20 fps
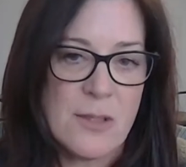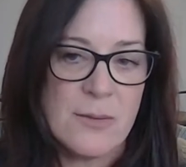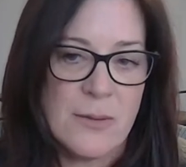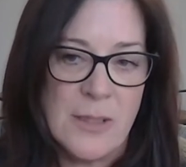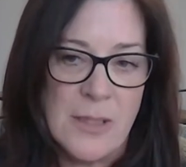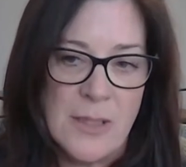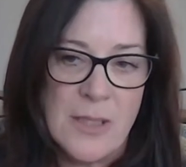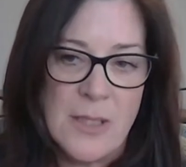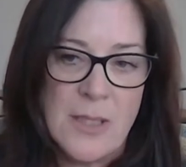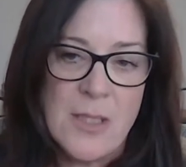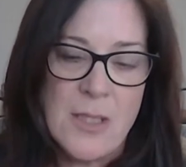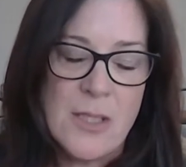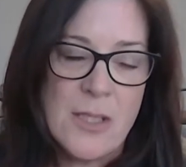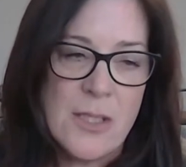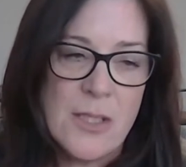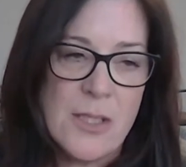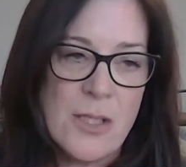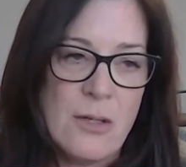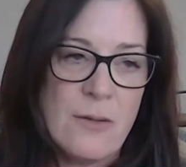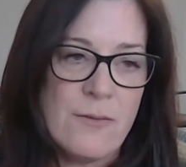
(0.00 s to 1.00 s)
So,
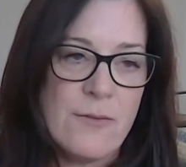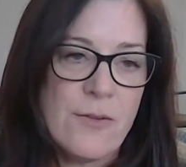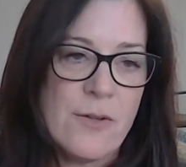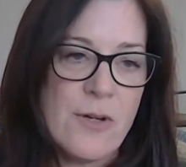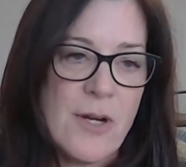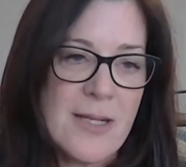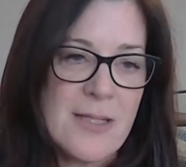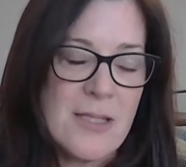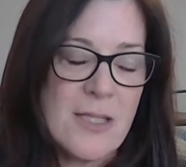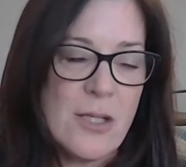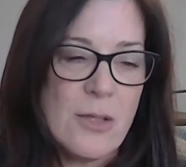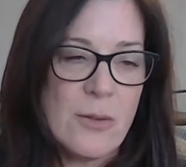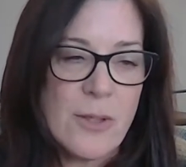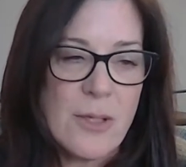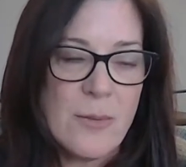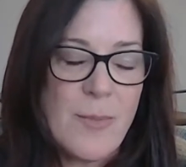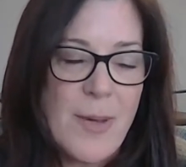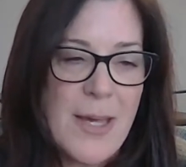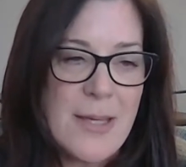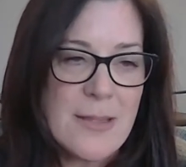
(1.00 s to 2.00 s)
you know, for us, you
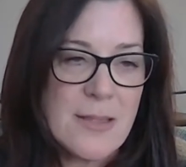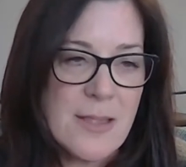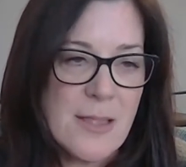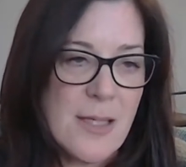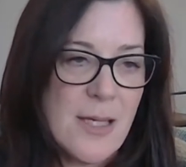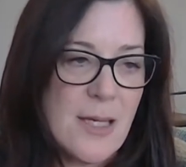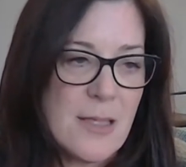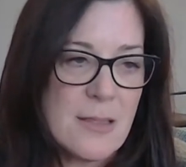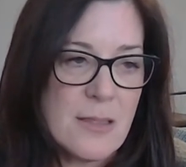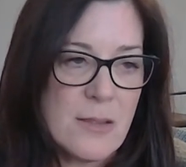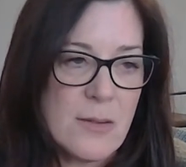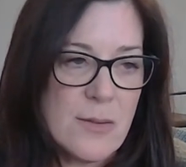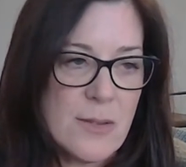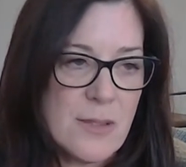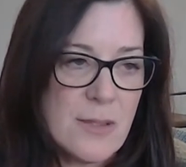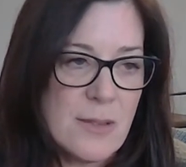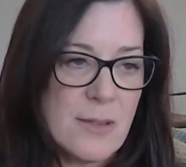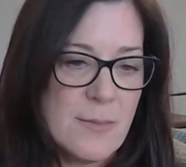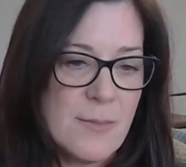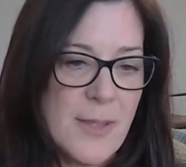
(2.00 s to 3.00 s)
know, capacity has
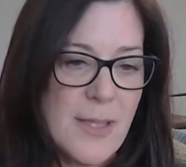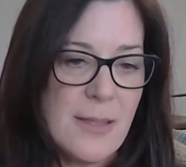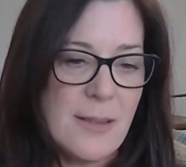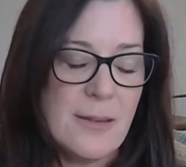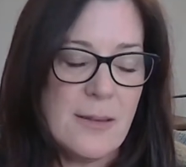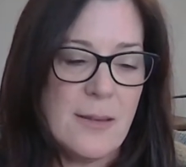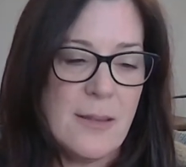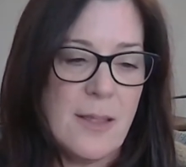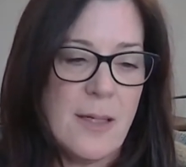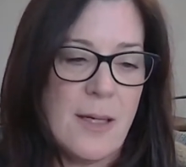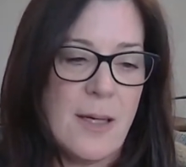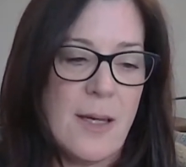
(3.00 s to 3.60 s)
loosened a bit.